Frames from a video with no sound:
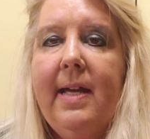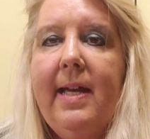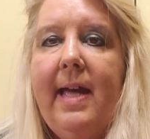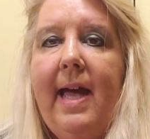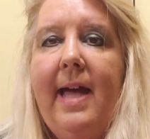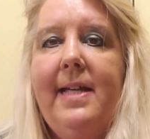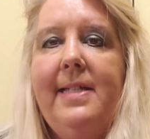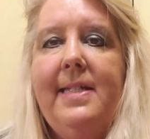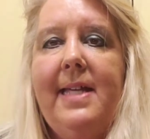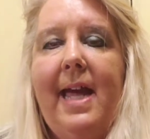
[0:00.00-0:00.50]

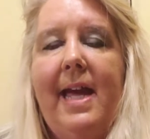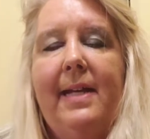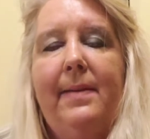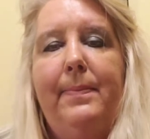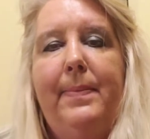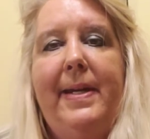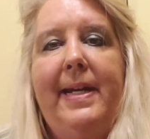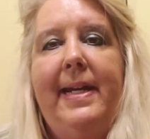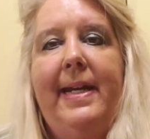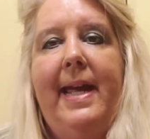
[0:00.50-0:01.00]

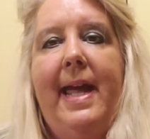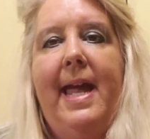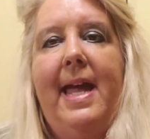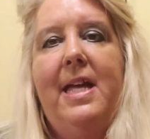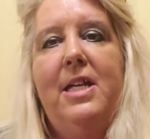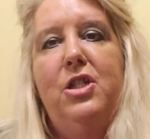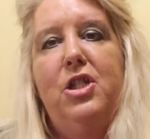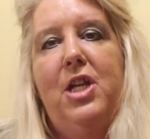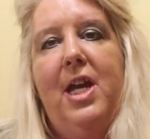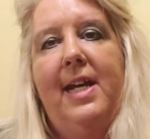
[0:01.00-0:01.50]
contact me
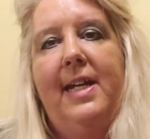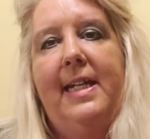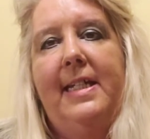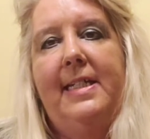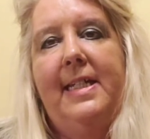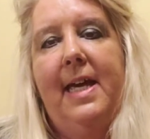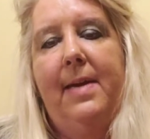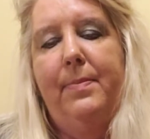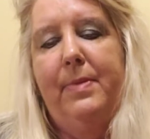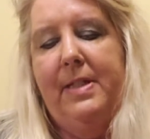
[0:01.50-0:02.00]
at
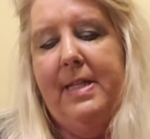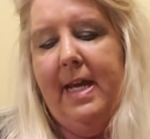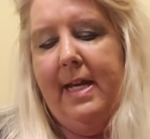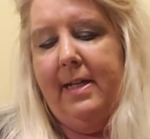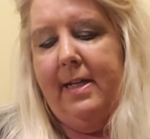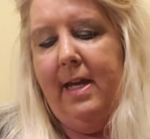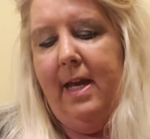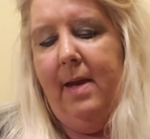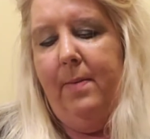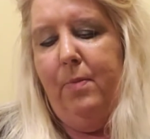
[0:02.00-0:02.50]

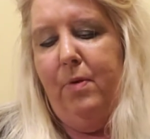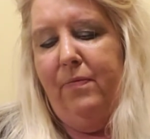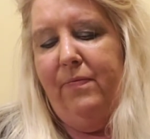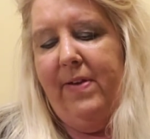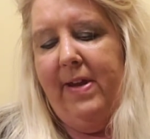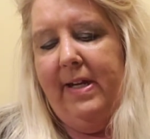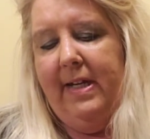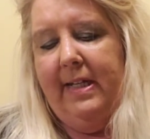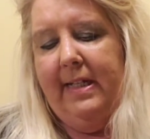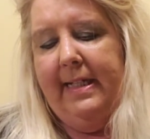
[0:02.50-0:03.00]
jackietomlin.com or
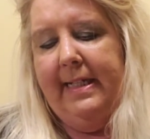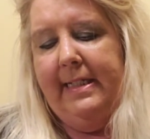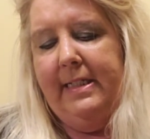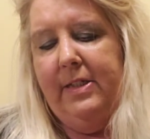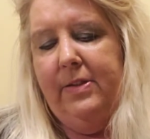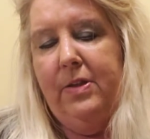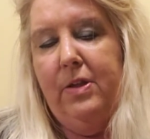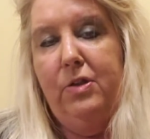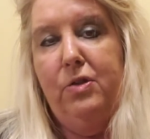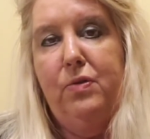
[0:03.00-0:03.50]
find a link
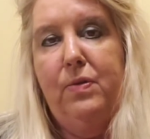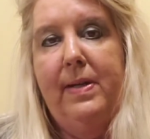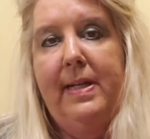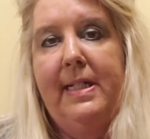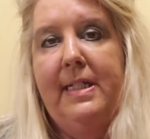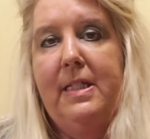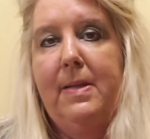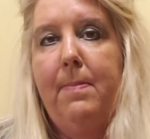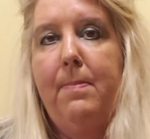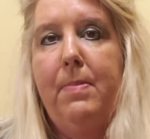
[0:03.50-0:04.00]
to those
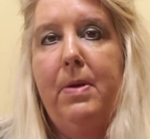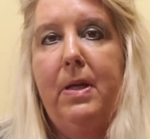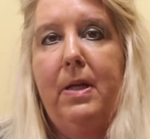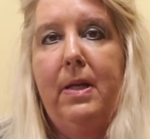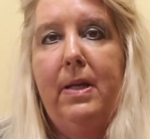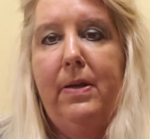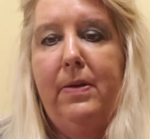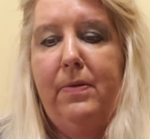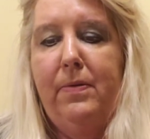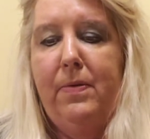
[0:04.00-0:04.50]
readings
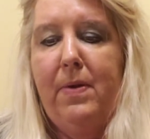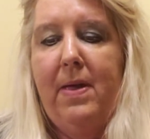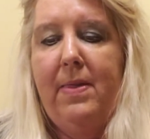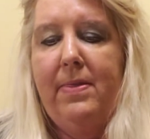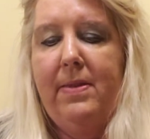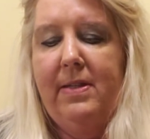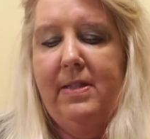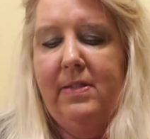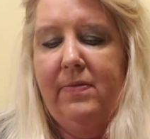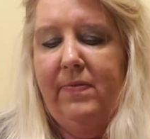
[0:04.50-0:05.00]
below
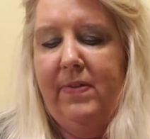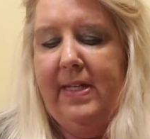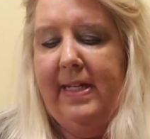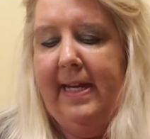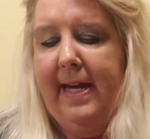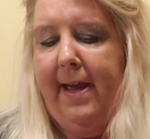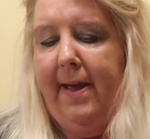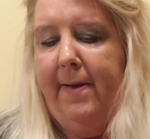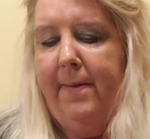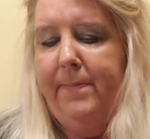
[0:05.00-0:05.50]
this
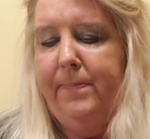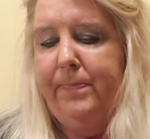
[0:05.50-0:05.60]
video.